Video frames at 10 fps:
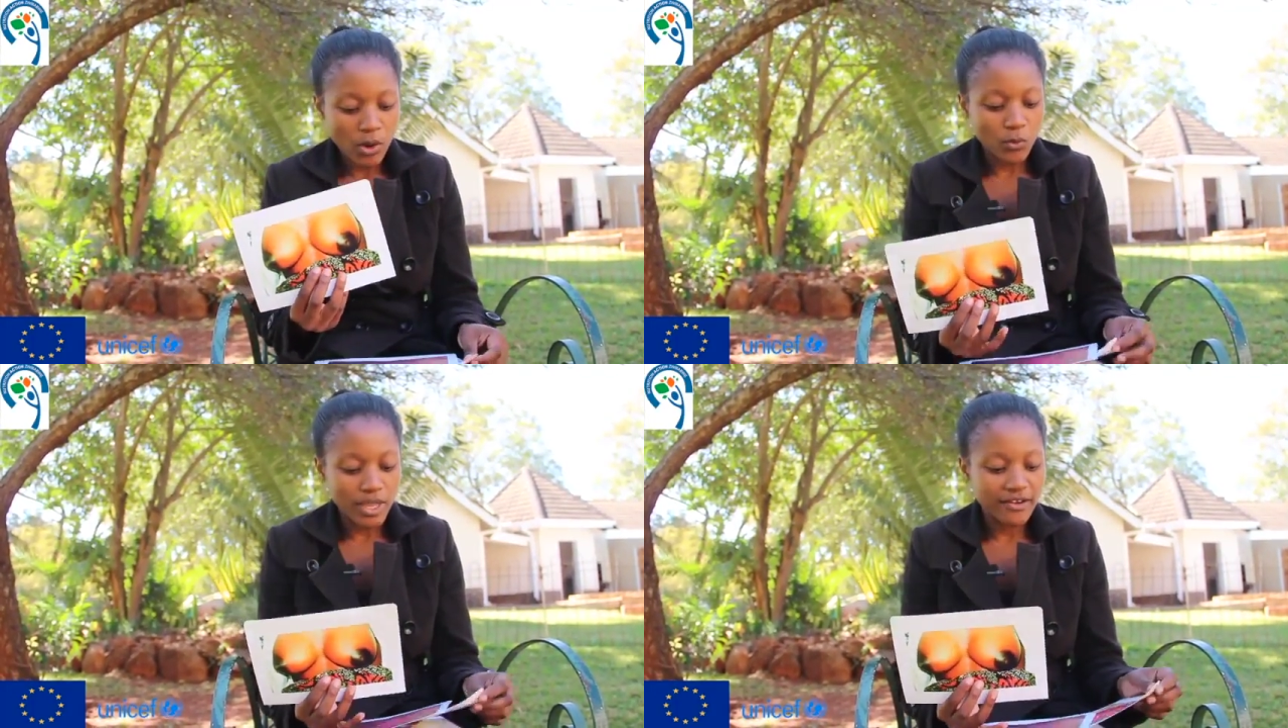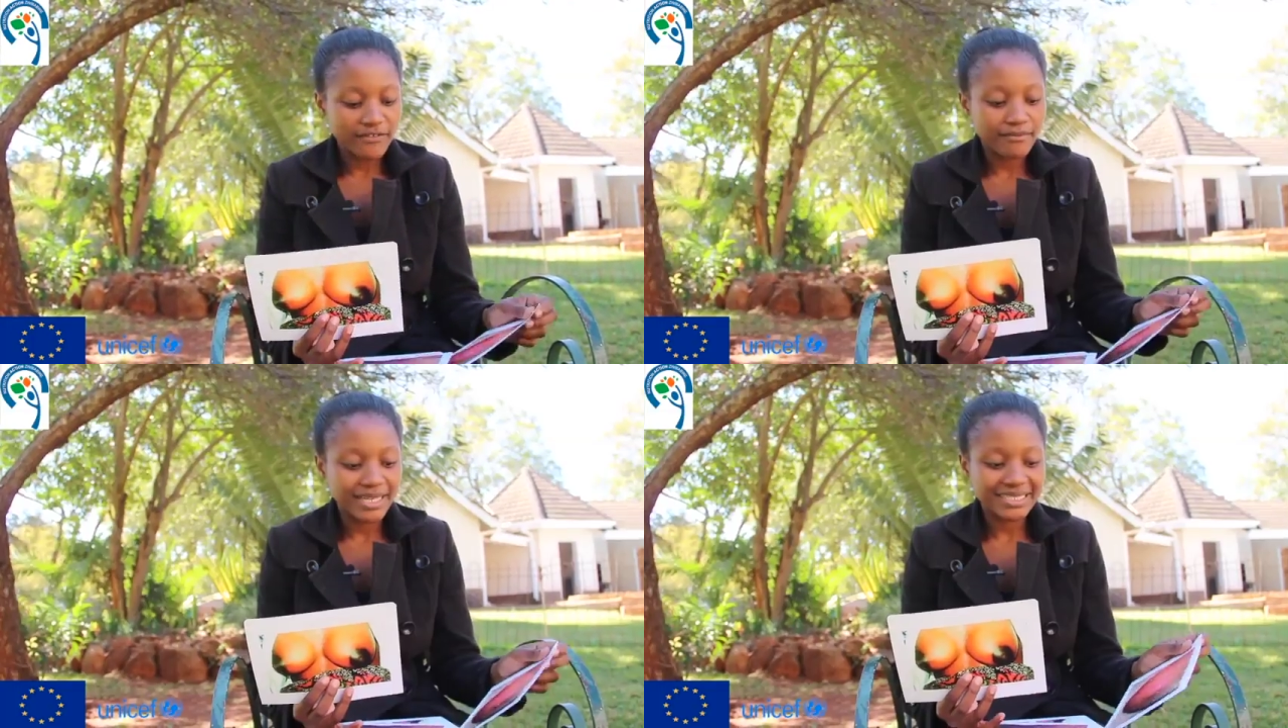We
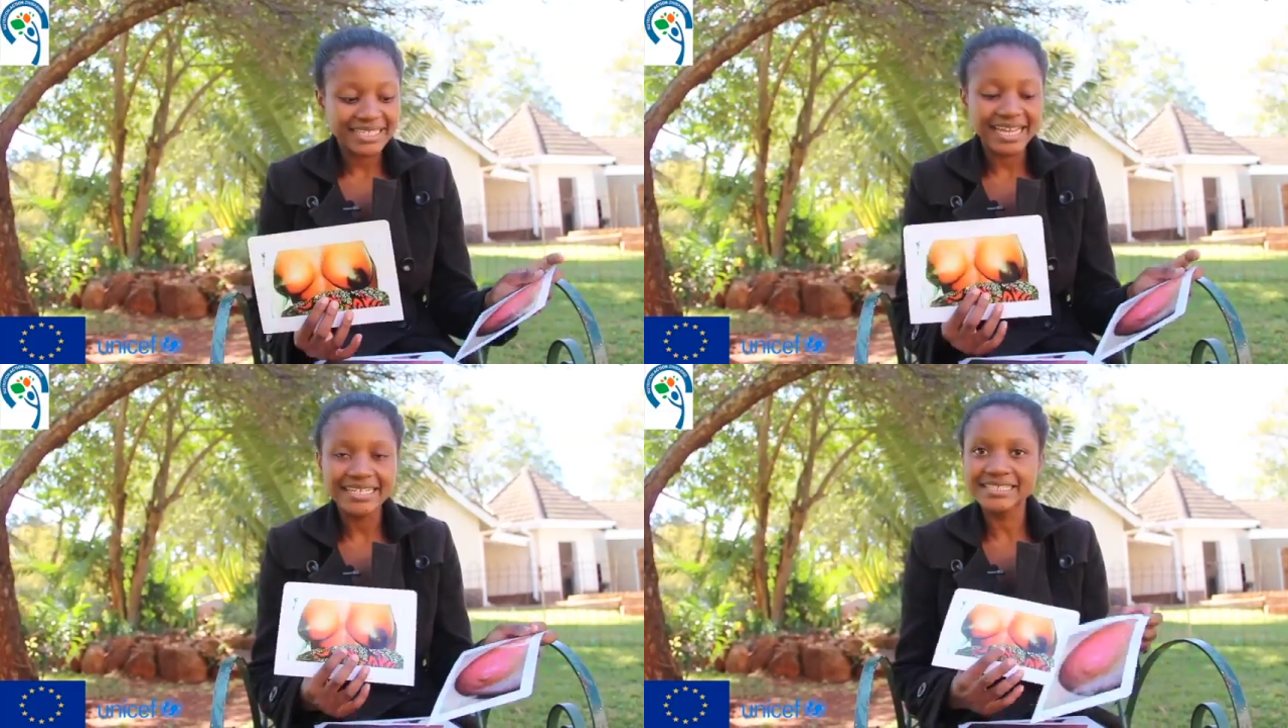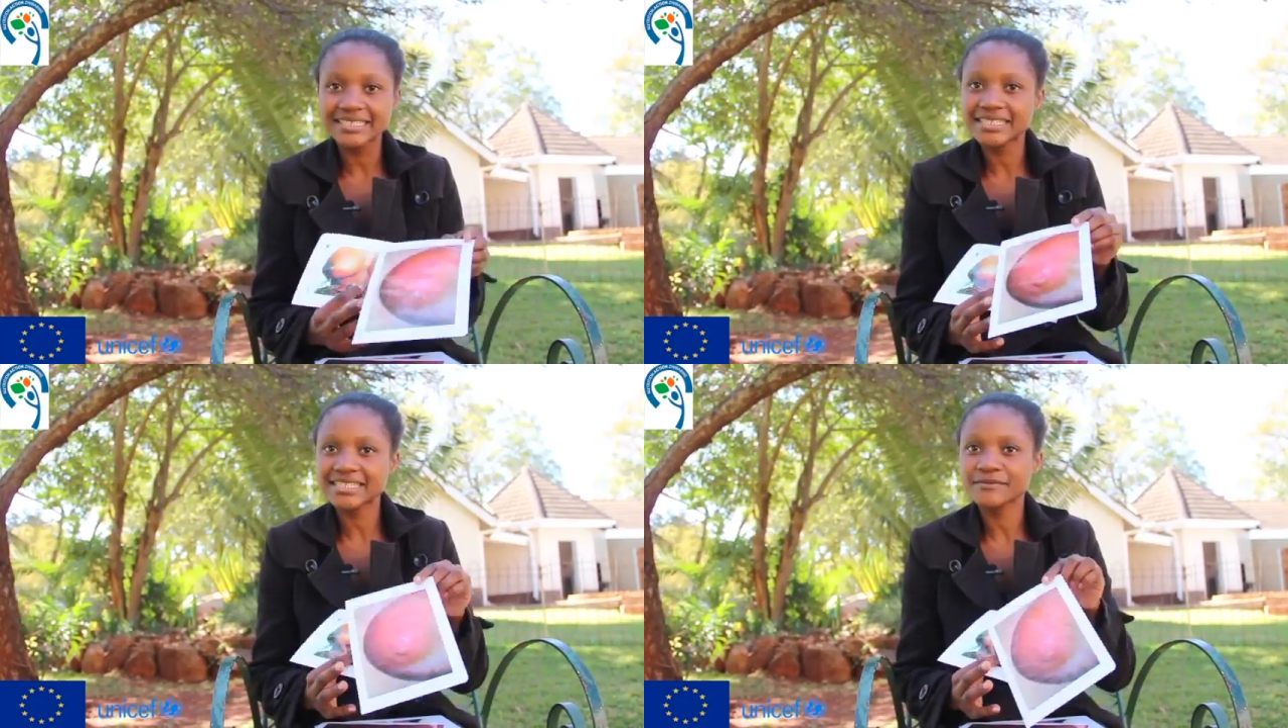have
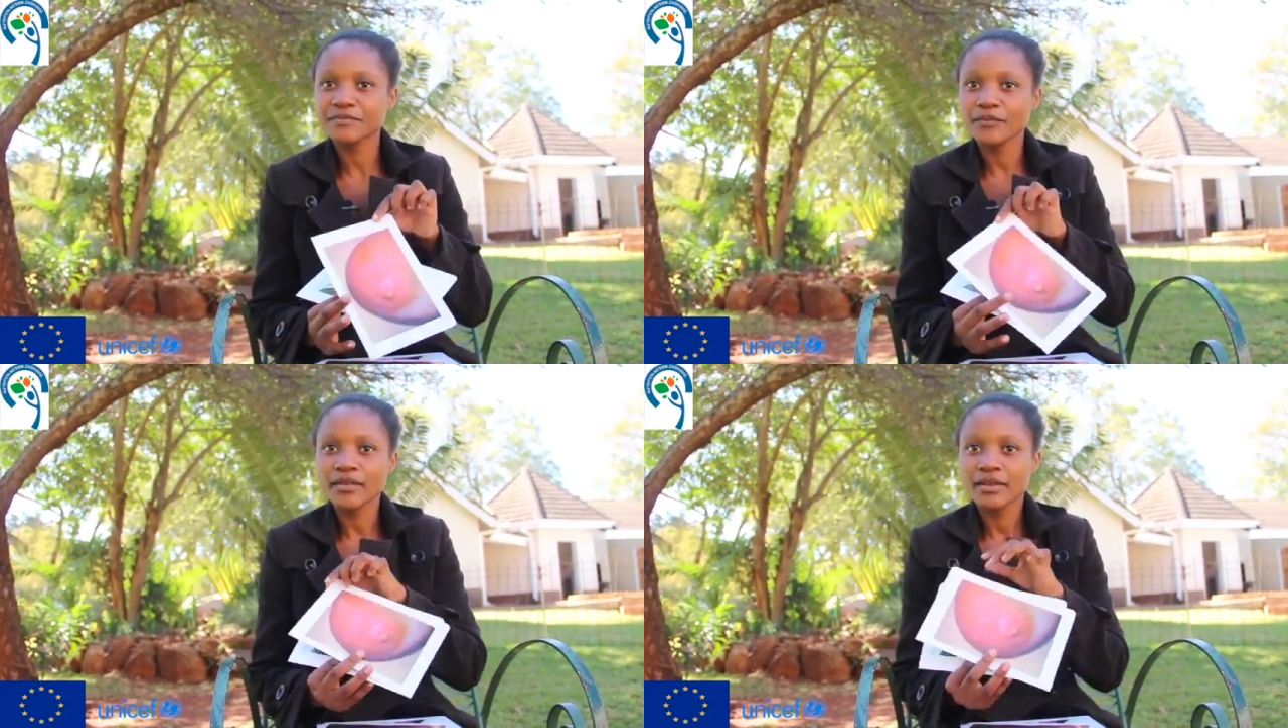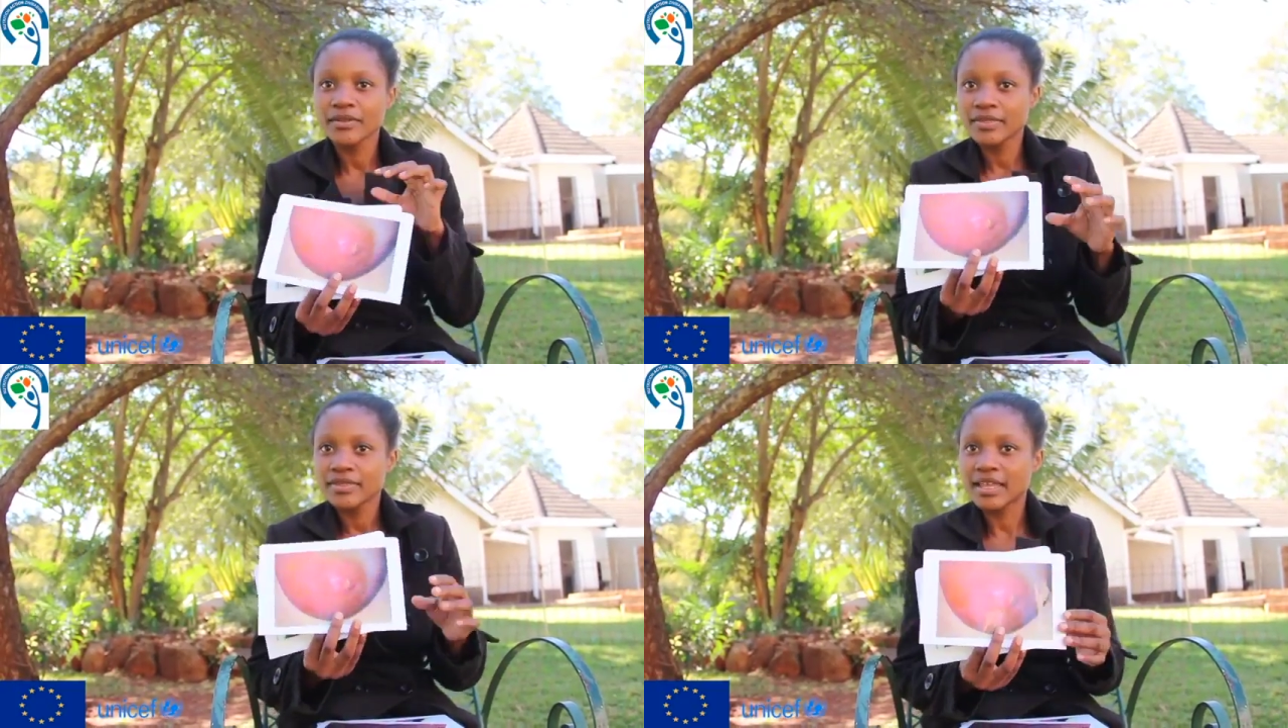mastitis,
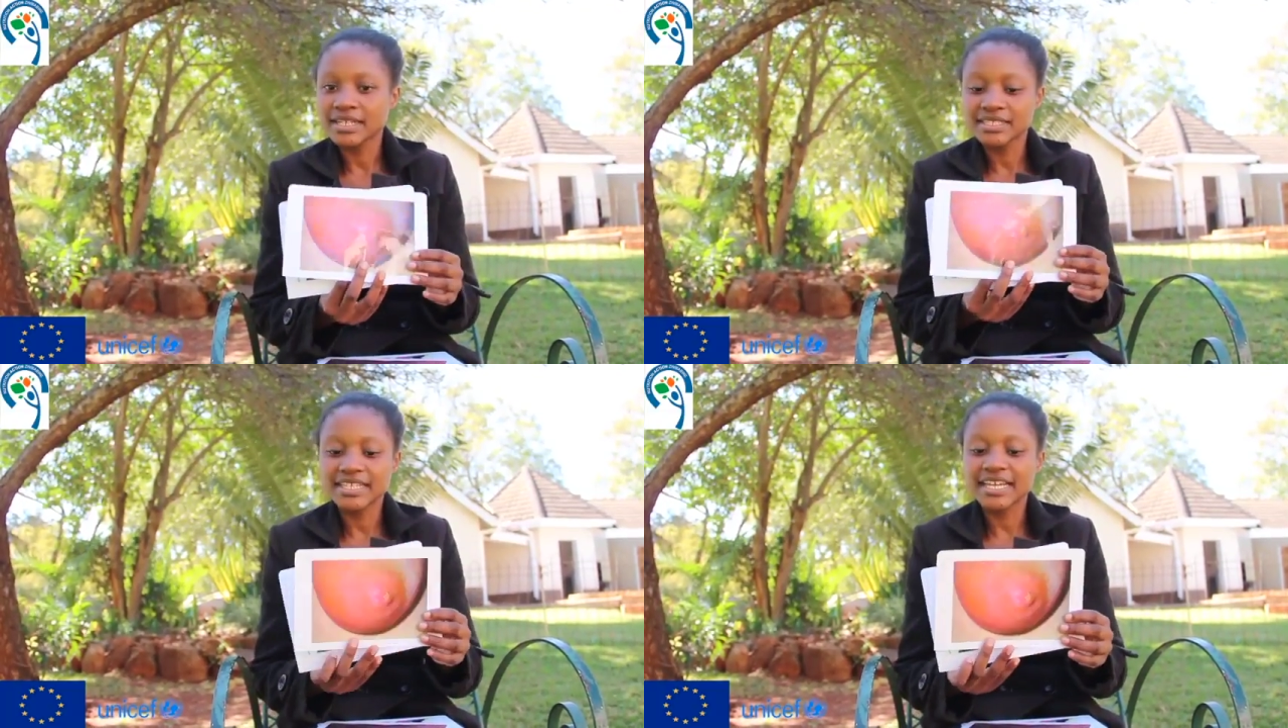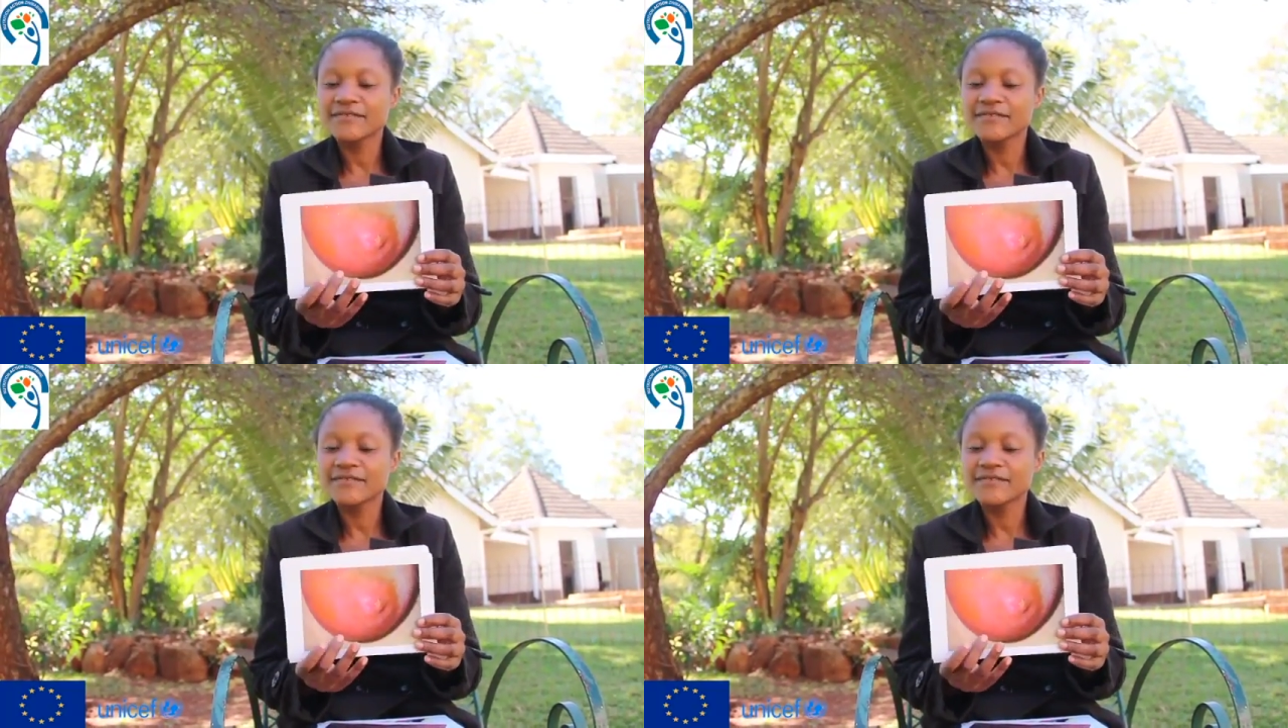that is the